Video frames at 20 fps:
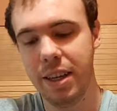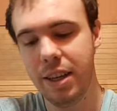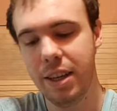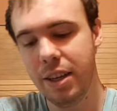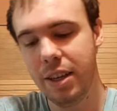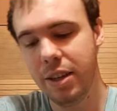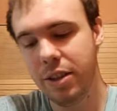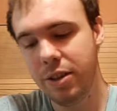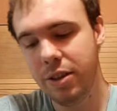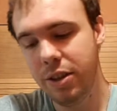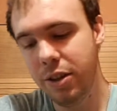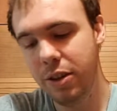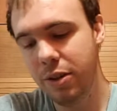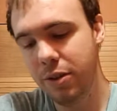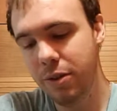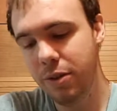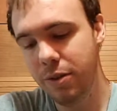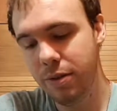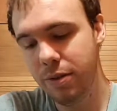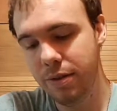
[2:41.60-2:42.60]

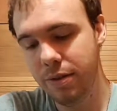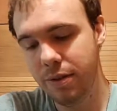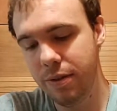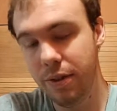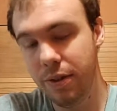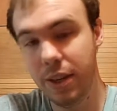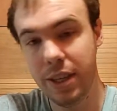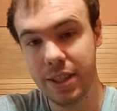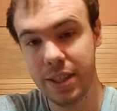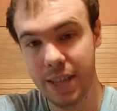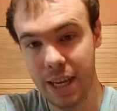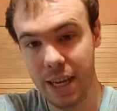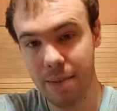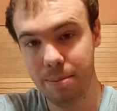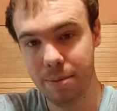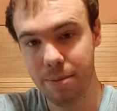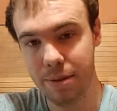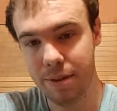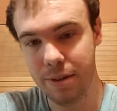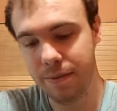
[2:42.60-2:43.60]
So, for
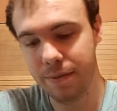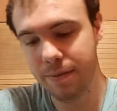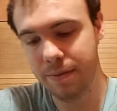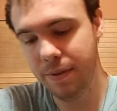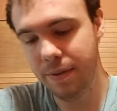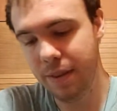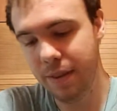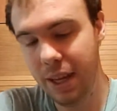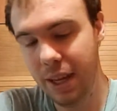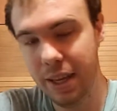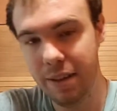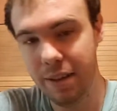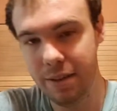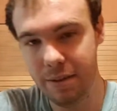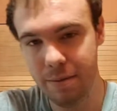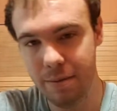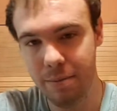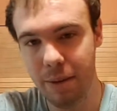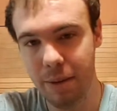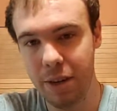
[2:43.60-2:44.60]
example, and
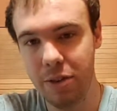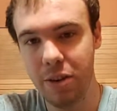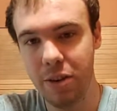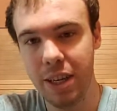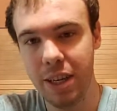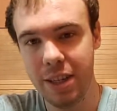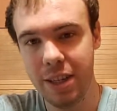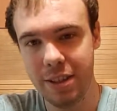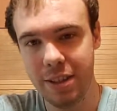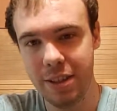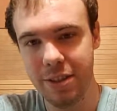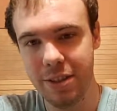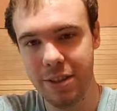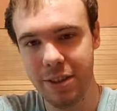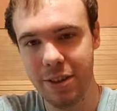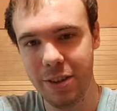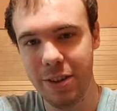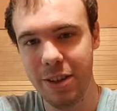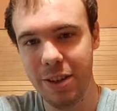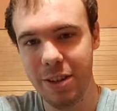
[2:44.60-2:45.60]
my drawing skills are
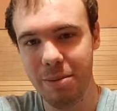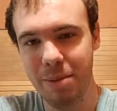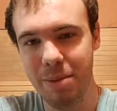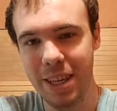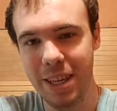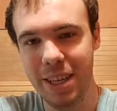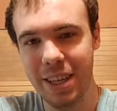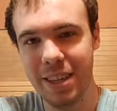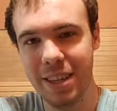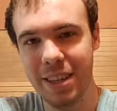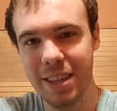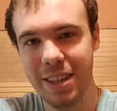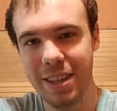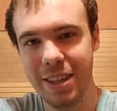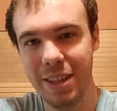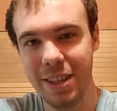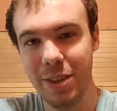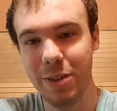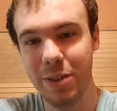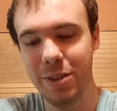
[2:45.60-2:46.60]
going to be
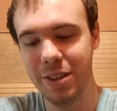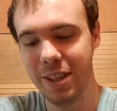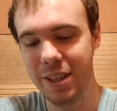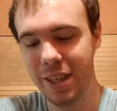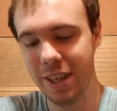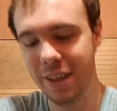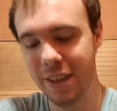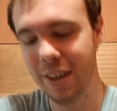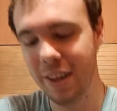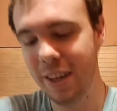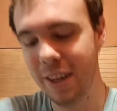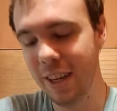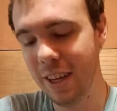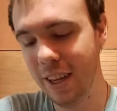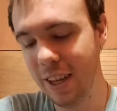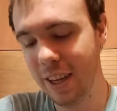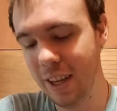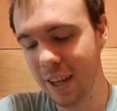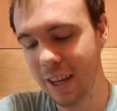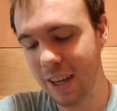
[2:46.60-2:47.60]
used here,
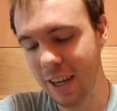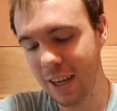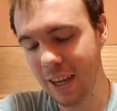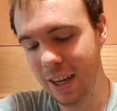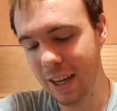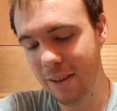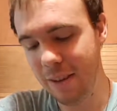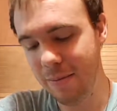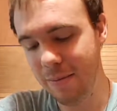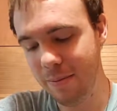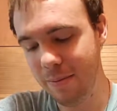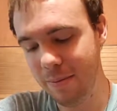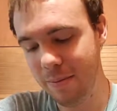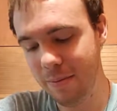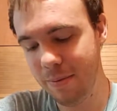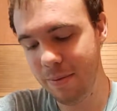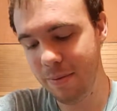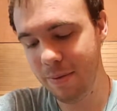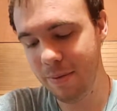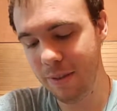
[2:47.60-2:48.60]
the
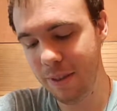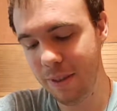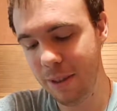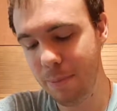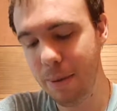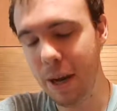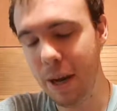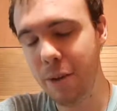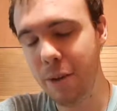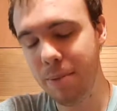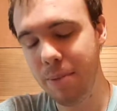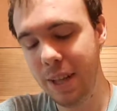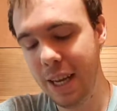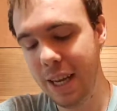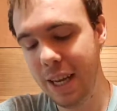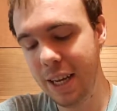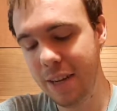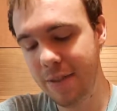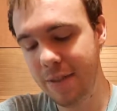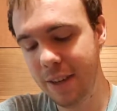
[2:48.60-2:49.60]

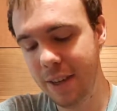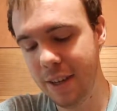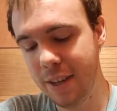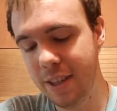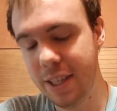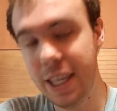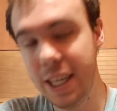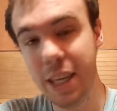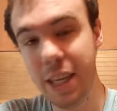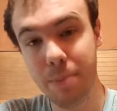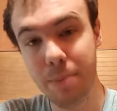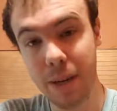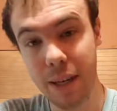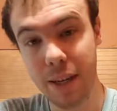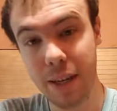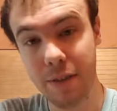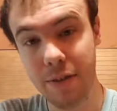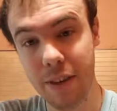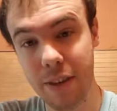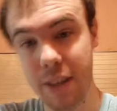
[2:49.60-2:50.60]
Bauplan of a stink
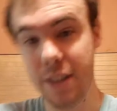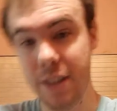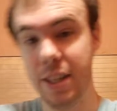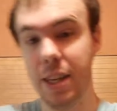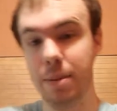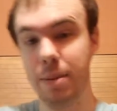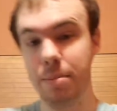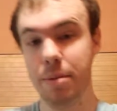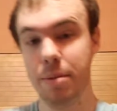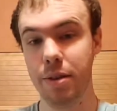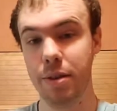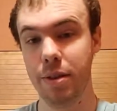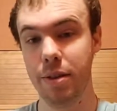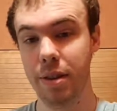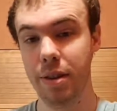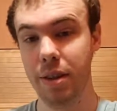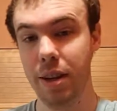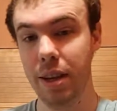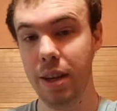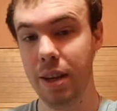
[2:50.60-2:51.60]
bug, for example,
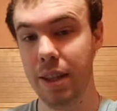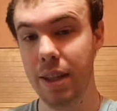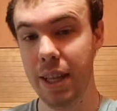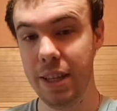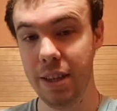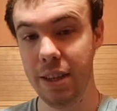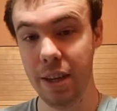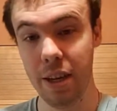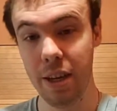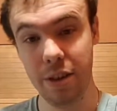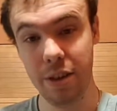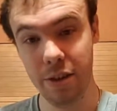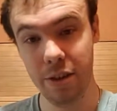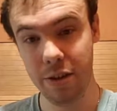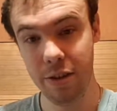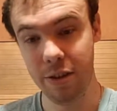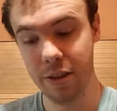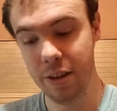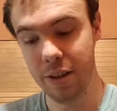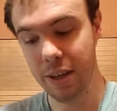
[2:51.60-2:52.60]
that's an
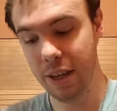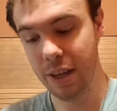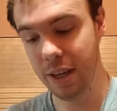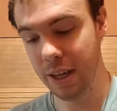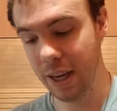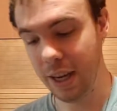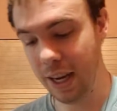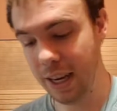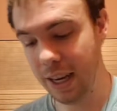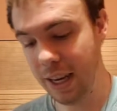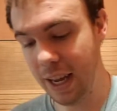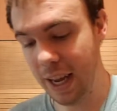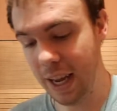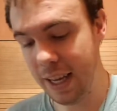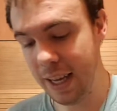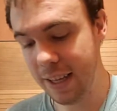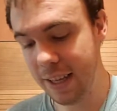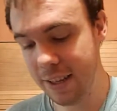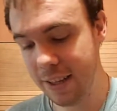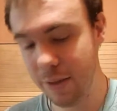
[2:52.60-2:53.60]
adult, kind of
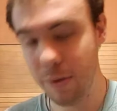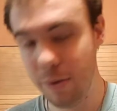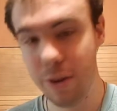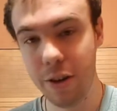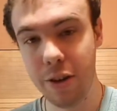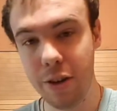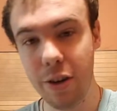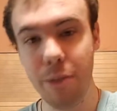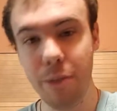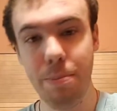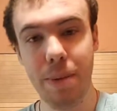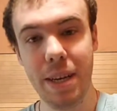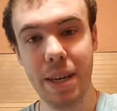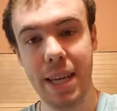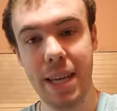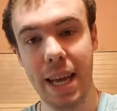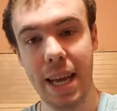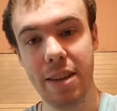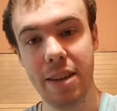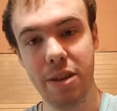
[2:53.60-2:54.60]
has, they're called
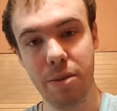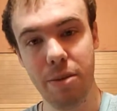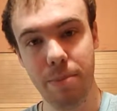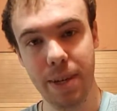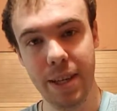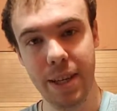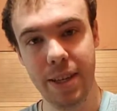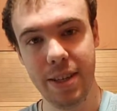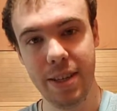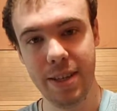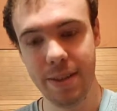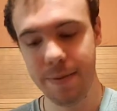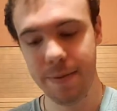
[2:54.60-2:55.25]
pentantomids.